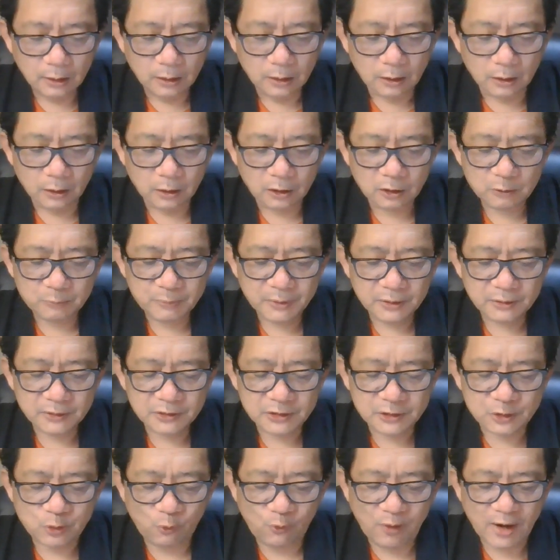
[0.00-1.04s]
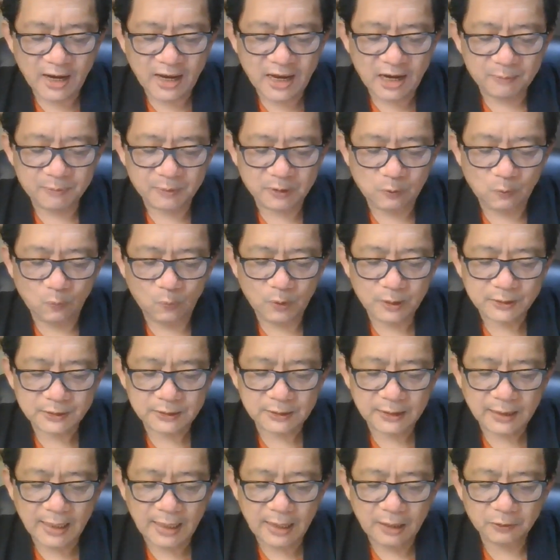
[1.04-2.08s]
Organ script was
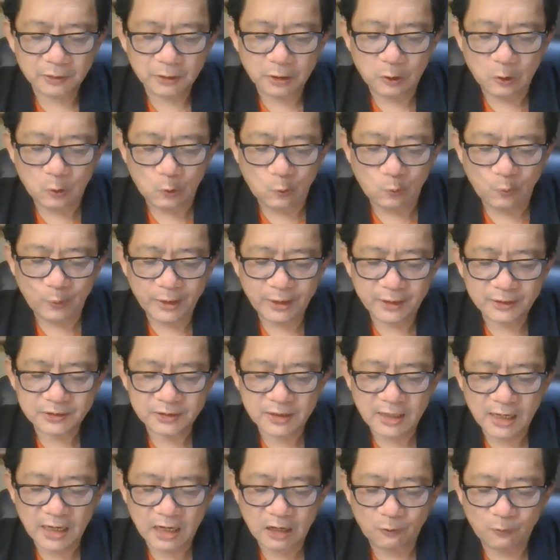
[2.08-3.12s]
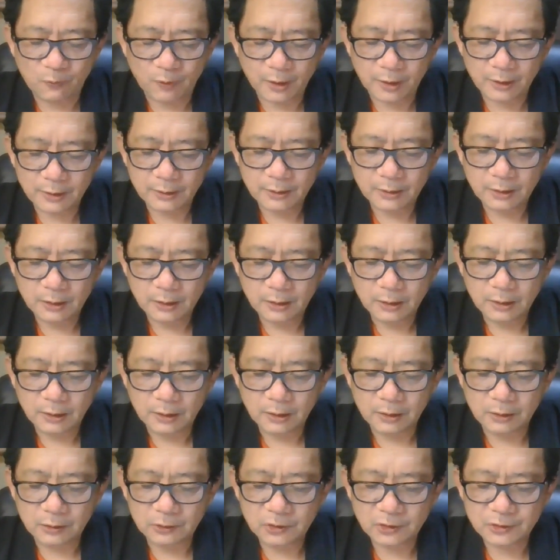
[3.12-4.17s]
not always carved.
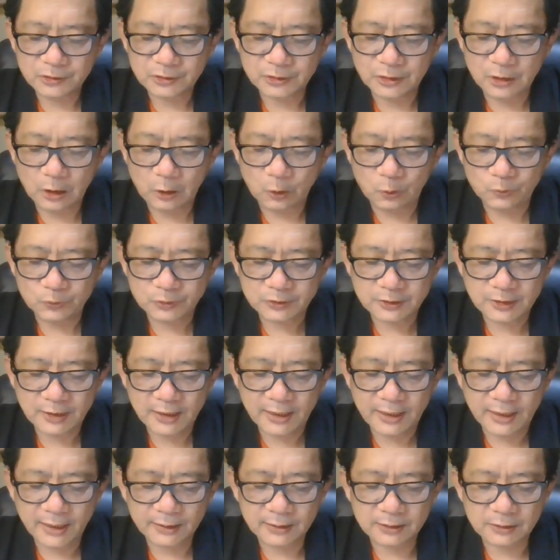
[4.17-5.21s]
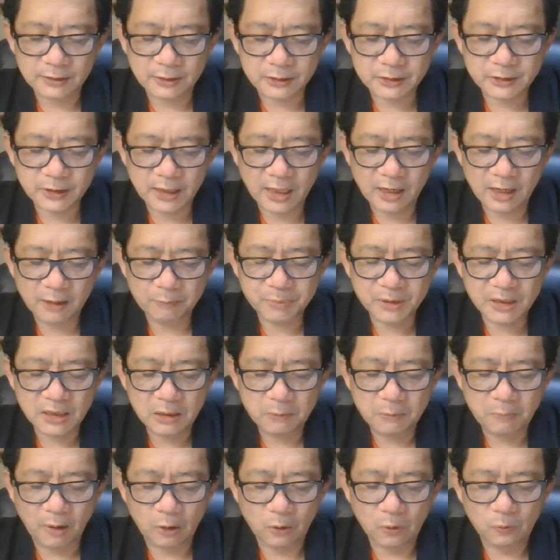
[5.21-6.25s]
It is known that the Shang
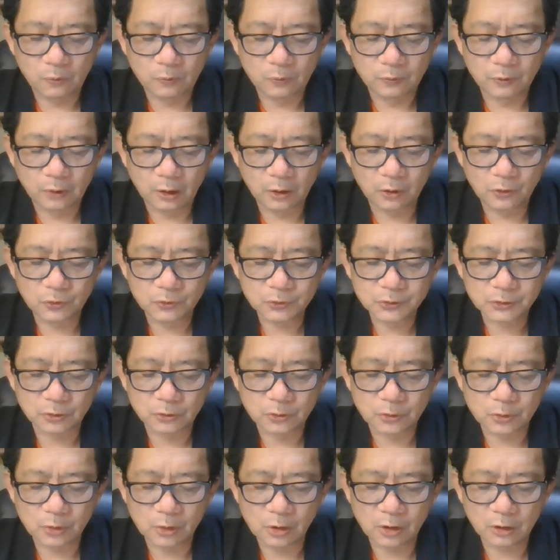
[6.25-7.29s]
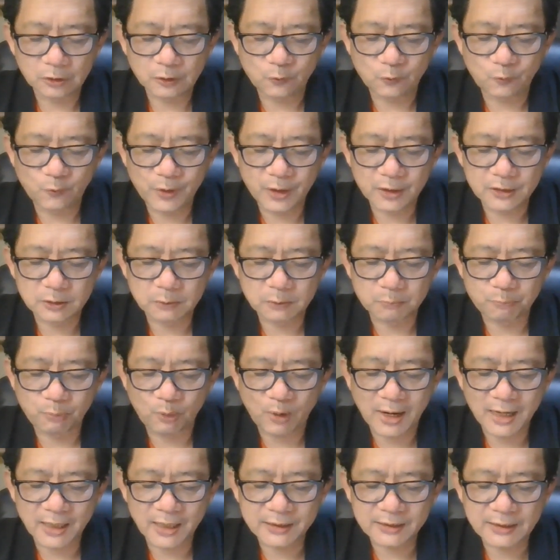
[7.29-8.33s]
people also wrote with
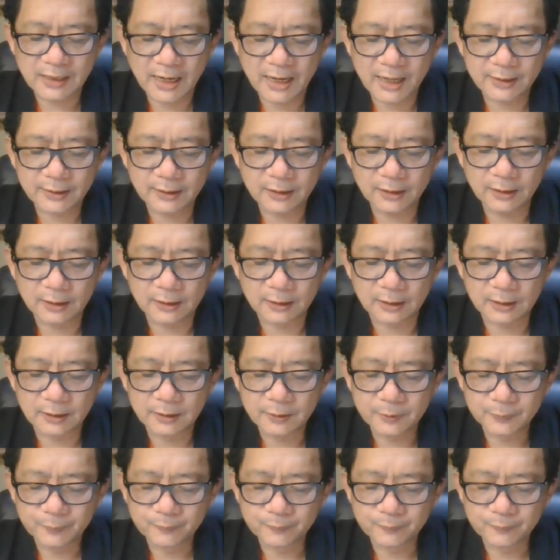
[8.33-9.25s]
brush and ink,